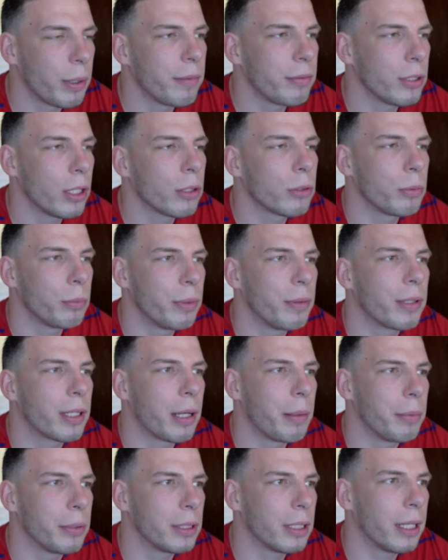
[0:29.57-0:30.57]
I've talked to him a
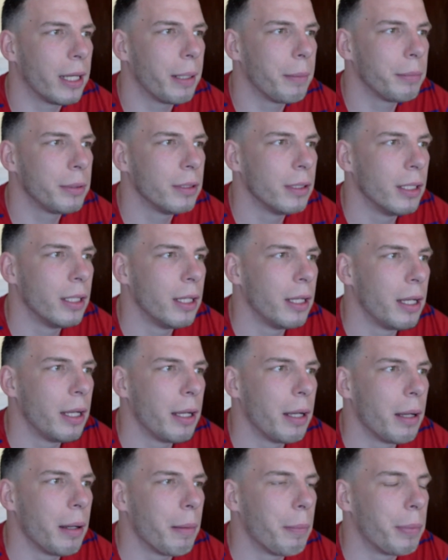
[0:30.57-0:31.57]
couple of times,
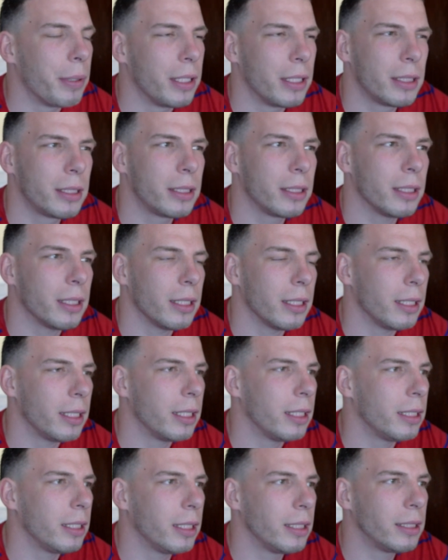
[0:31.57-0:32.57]
but
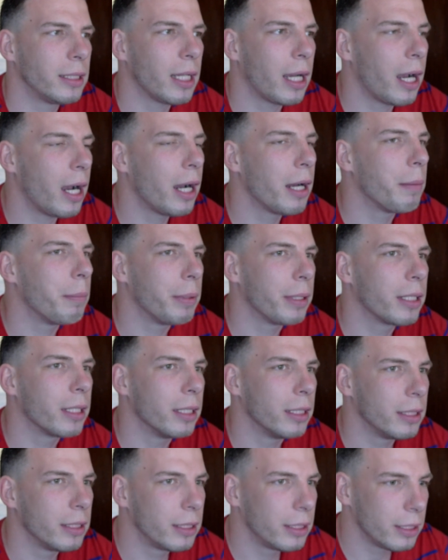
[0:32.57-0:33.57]
it's hard
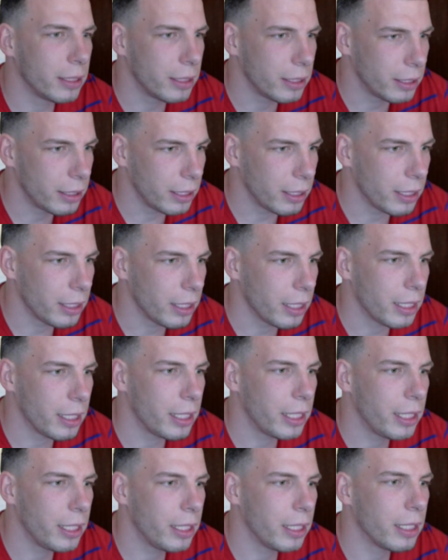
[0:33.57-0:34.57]
because
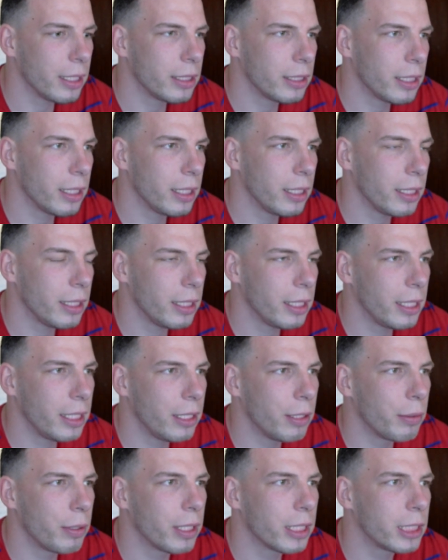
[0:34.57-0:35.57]
he
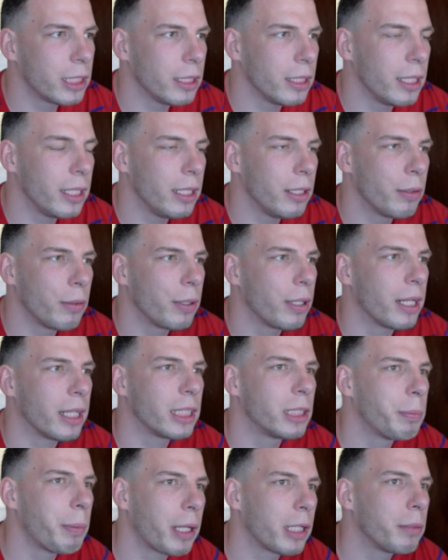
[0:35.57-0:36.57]
don't
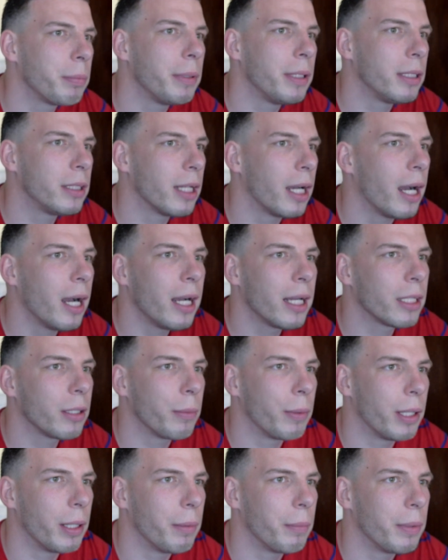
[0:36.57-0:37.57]
expect me to
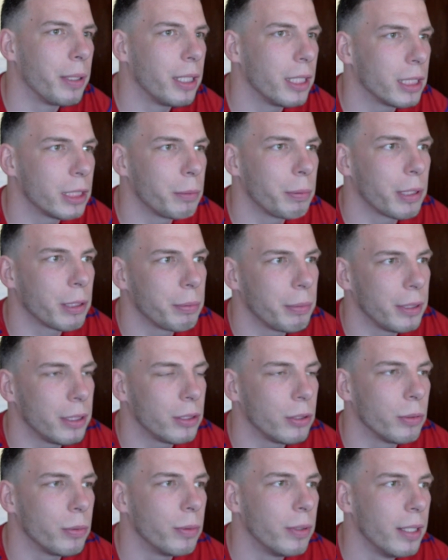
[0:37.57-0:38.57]
argue with him. He expects
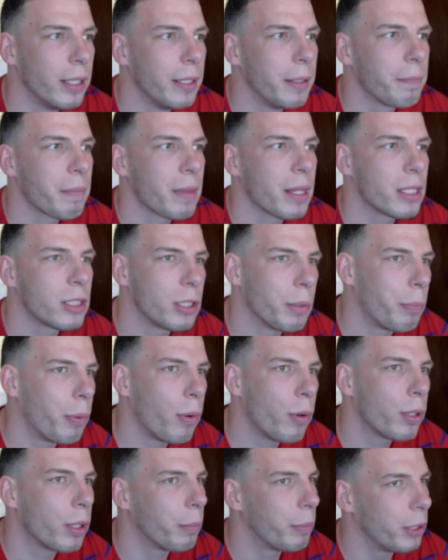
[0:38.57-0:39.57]
me to
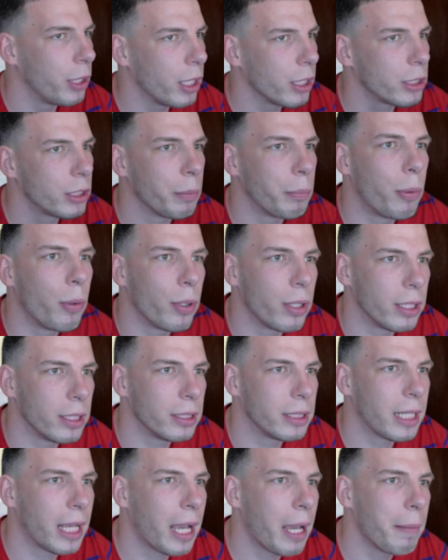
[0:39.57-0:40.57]
support him, but not support
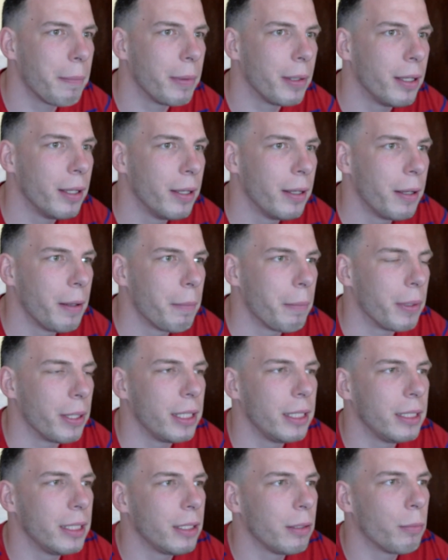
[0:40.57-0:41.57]
his habit.
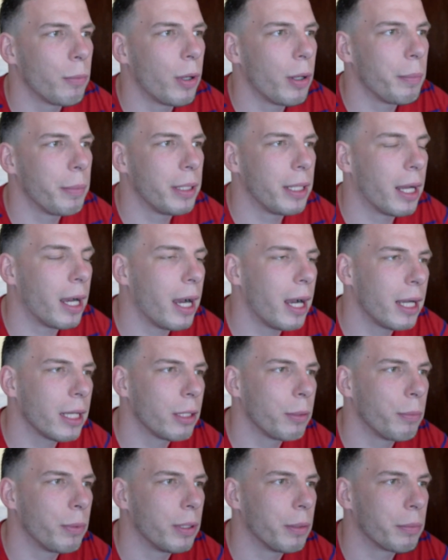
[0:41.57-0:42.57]
But he didn't want me to
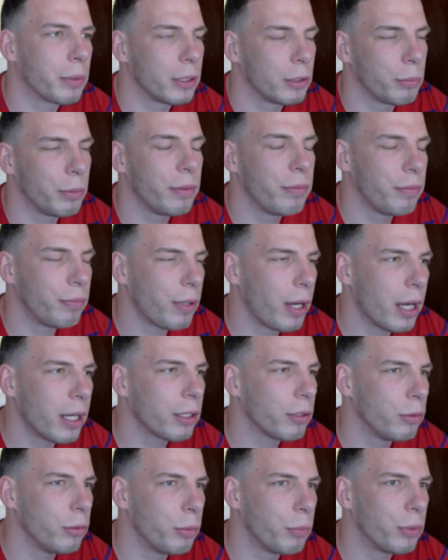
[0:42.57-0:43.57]
argue with him because we've
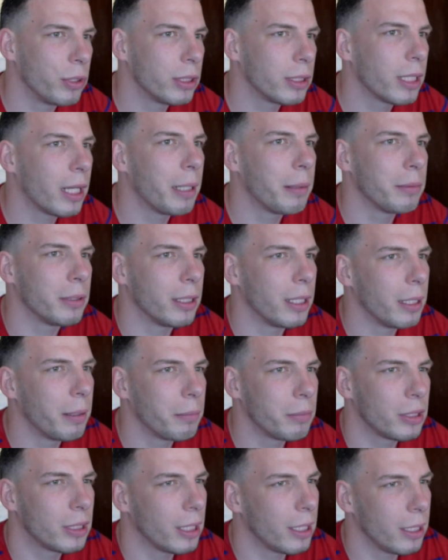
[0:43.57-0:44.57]
argued numerous times, and
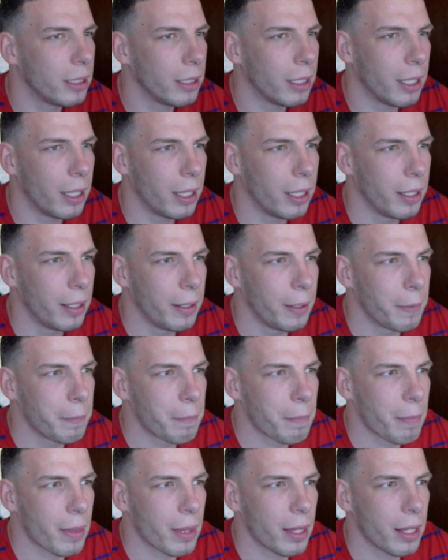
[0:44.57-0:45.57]
him saying that
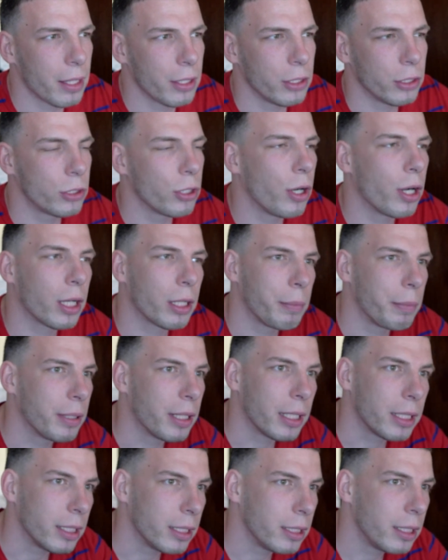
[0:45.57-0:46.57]
you're talking to me
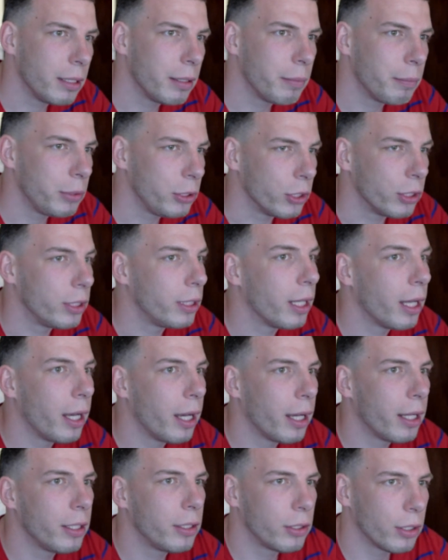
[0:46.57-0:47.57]
like your
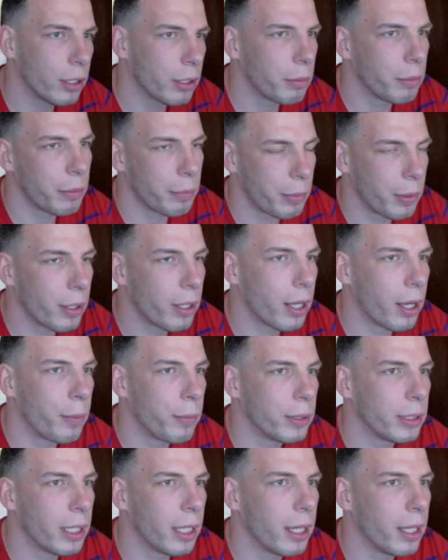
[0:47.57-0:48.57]
dad talking about
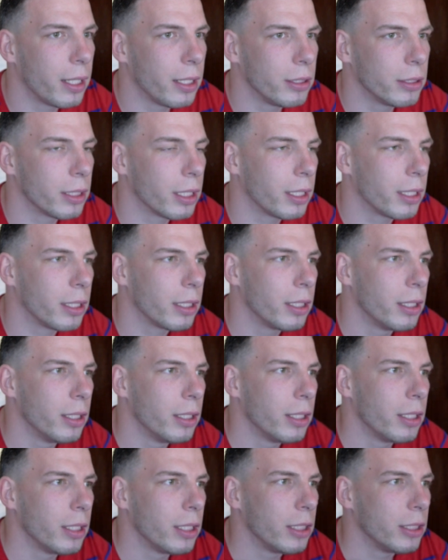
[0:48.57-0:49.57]
our dad. He's like,
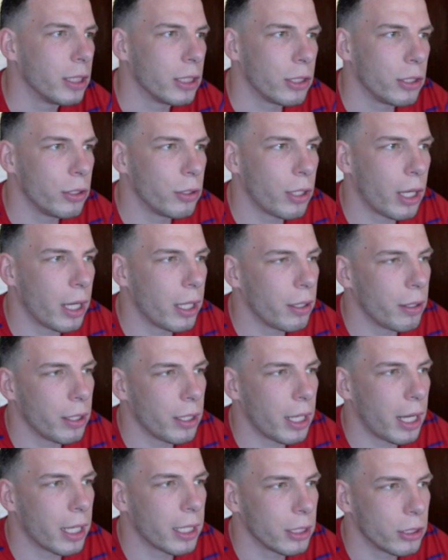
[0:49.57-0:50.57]
you know,
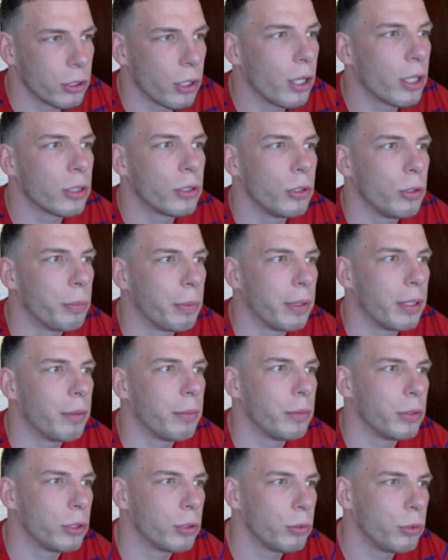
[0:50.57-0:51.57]
I can talk to you,
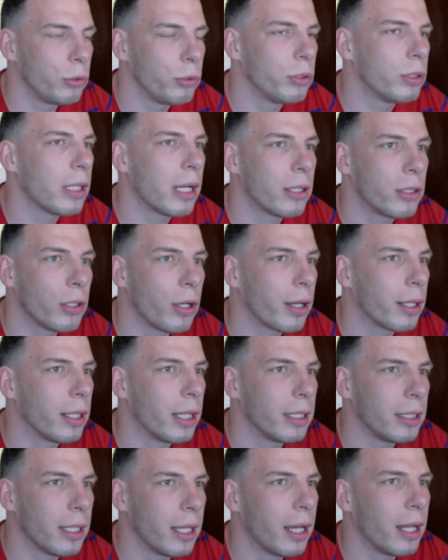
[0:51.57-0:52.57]
but as soon as you start talking
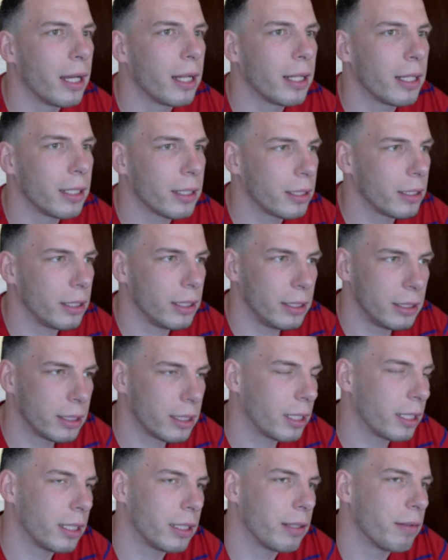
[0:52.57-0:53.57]
like that, he's
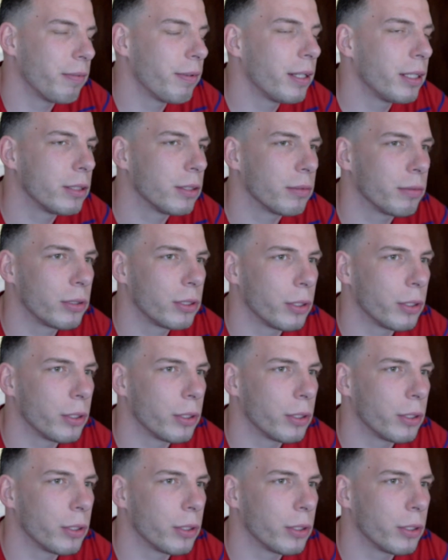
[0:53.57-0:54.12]
gonna get defensive.